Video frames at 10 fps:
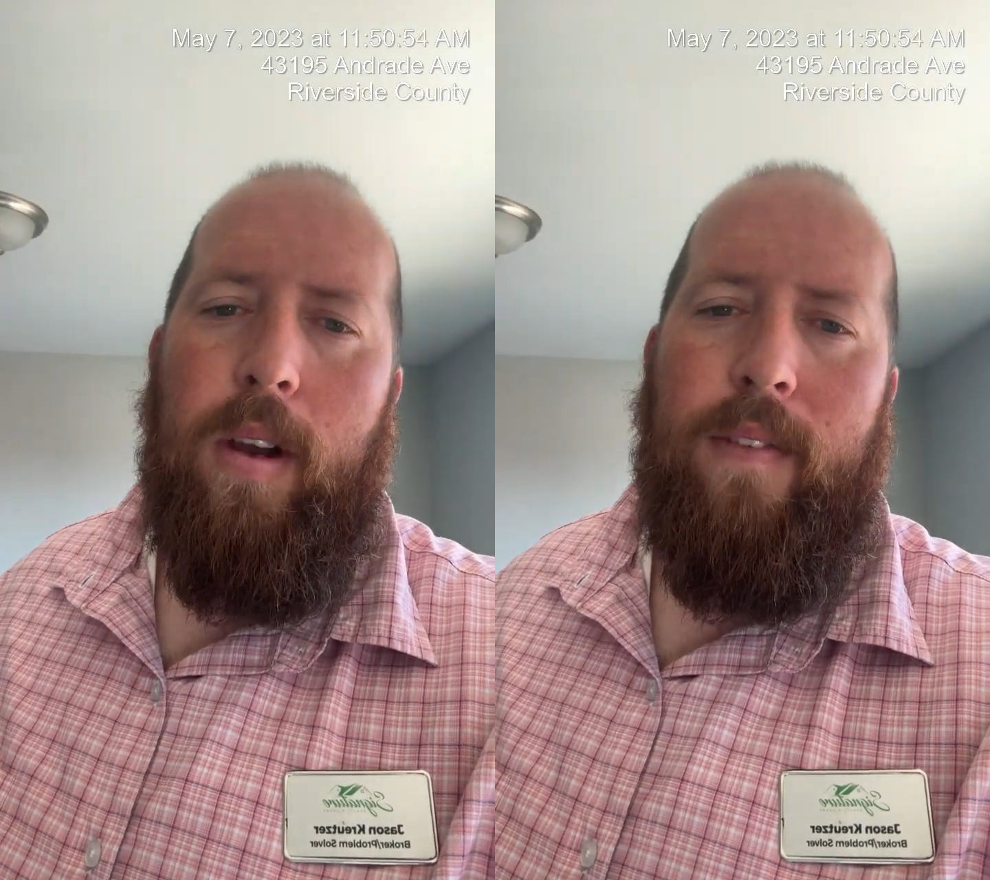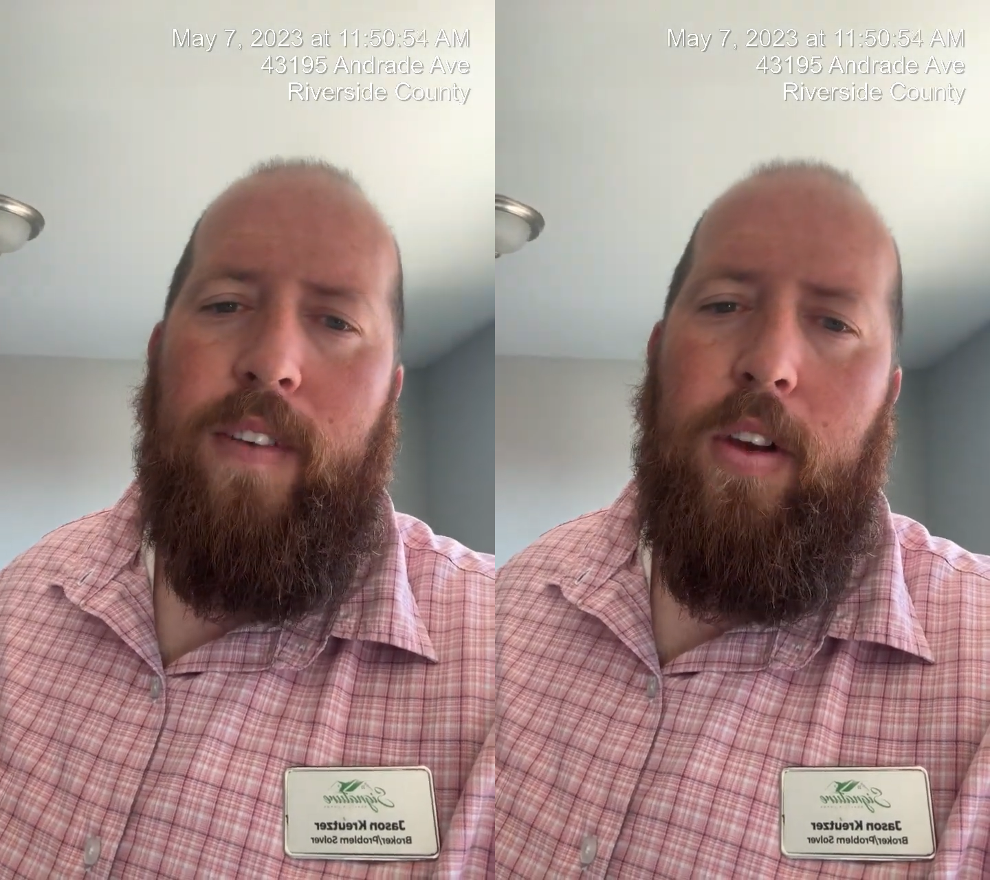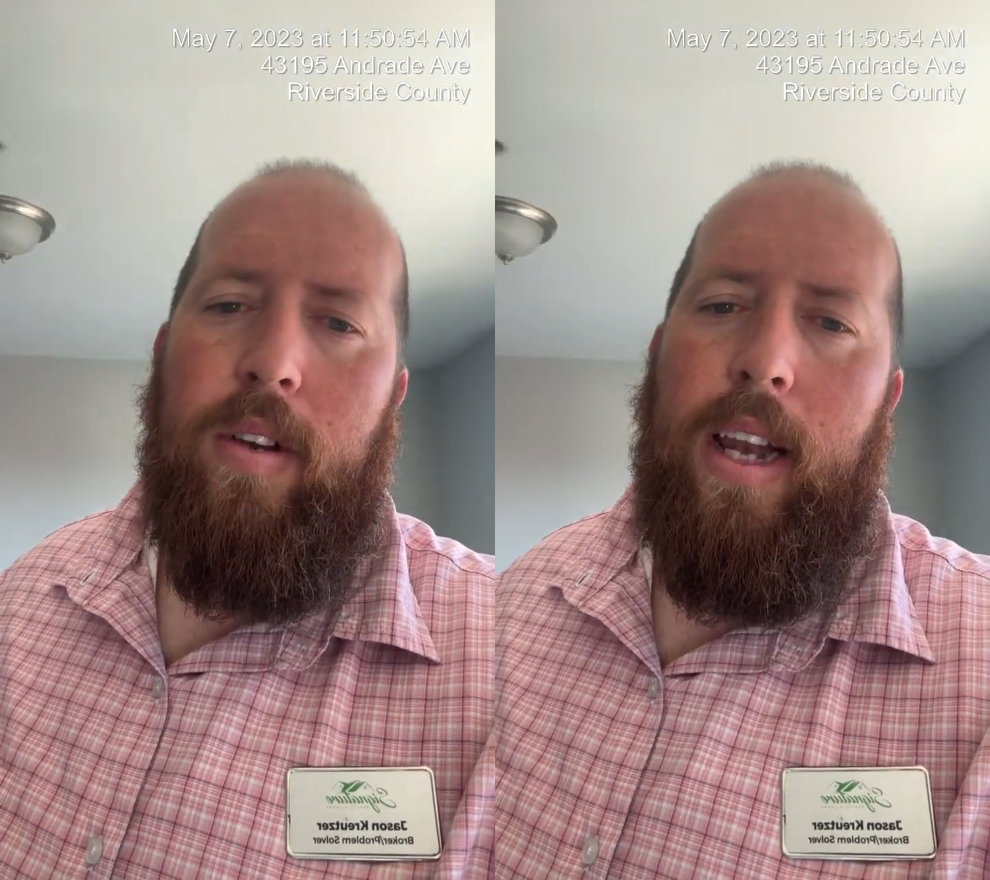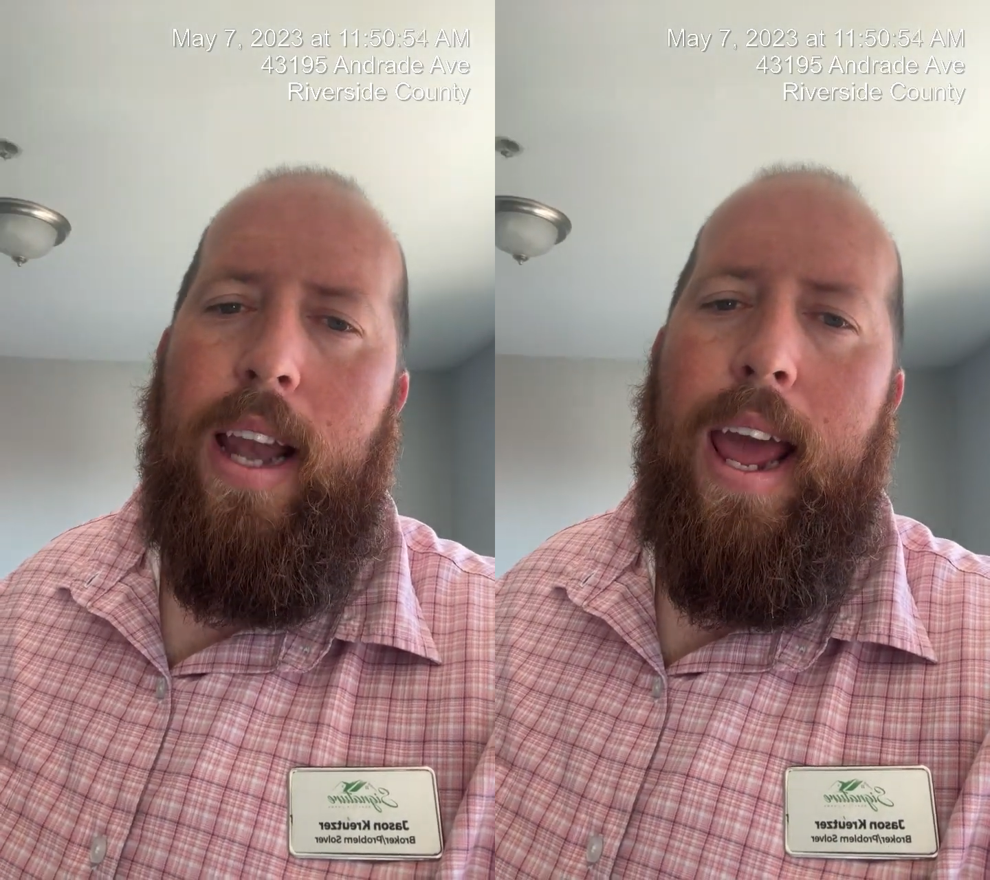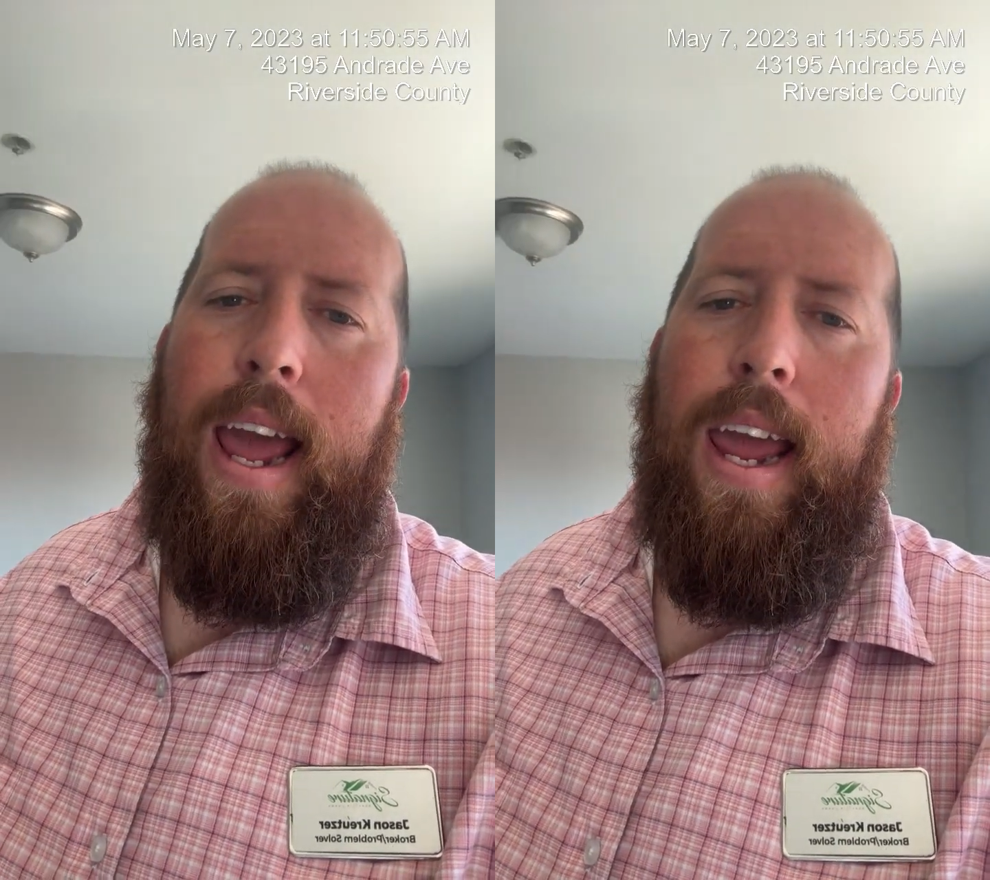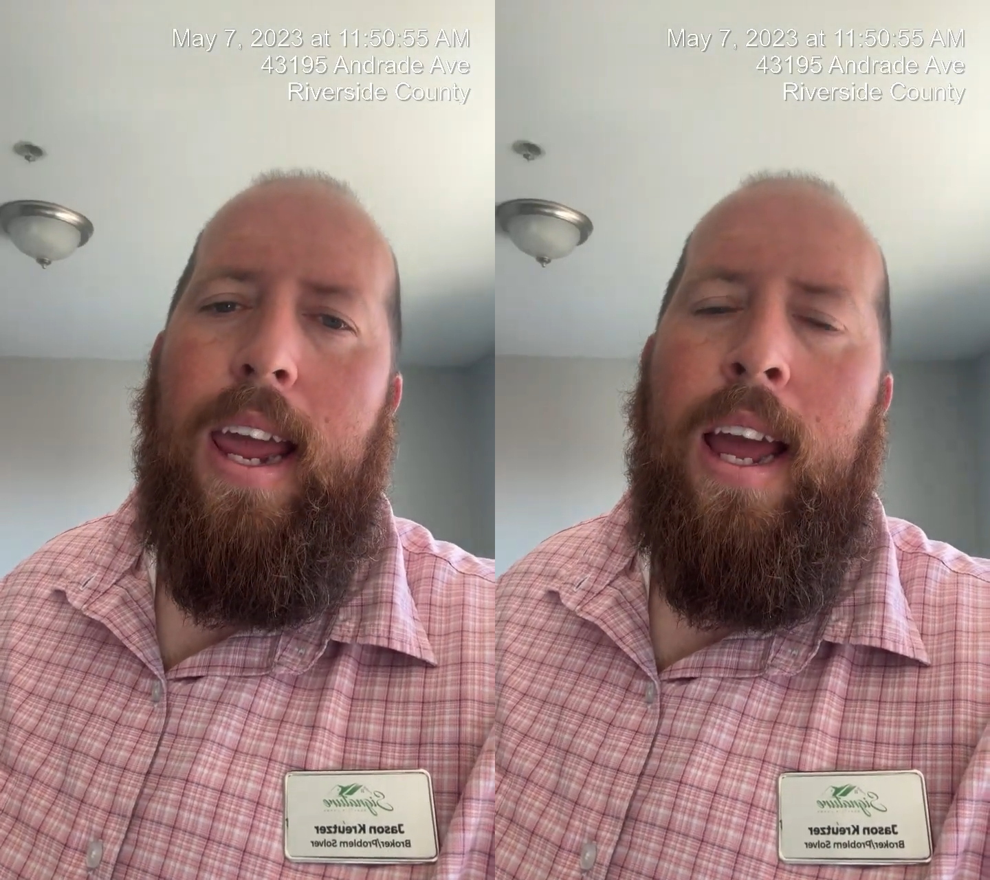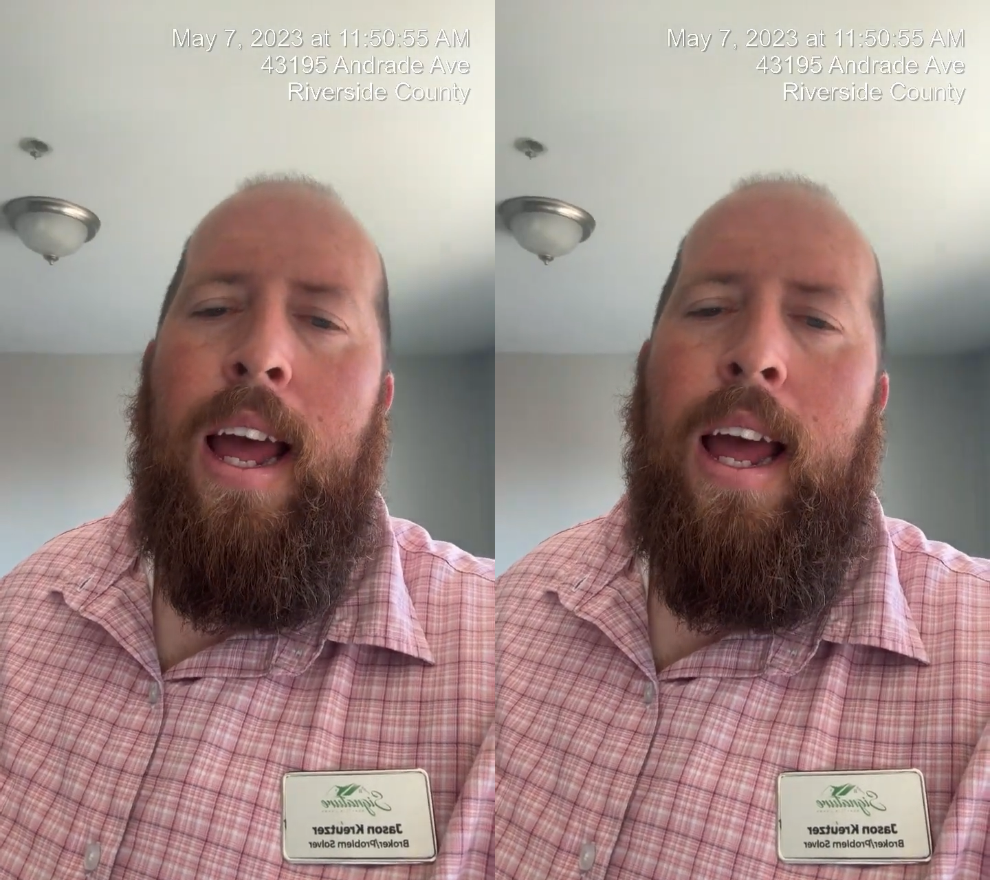to view today.